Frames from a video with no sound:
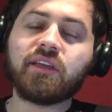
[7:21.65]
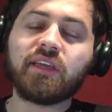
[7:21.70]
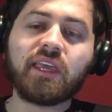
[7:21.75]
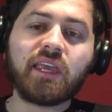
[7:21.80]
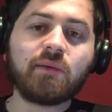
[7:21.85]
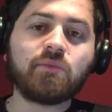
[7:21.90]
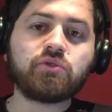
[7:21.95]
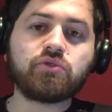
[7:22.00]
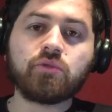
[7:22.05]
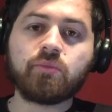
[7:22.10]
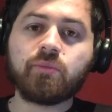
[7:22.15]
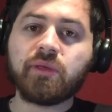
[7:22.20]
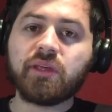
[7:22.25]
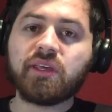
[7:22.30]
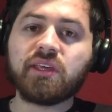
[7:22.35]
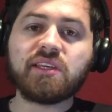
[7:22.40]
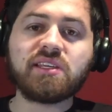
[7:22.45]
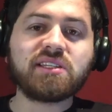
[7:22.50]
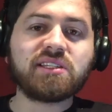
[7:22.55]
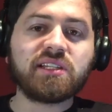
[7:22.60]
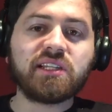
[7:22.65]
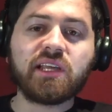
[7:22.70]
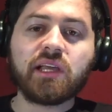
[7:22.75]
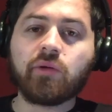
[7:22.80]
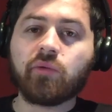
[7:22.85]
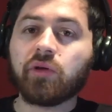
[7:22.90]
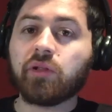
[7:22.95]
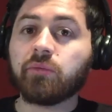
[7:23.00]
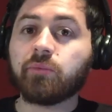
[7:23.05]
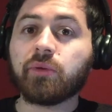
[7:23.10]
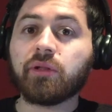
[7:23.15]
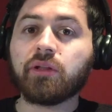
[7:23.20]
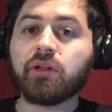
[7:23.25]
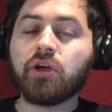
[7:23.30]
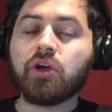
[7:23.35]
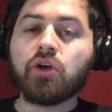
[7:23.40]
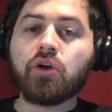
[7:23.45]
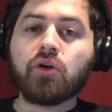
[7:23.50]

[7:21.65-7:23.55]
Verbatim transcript: the games would be easily available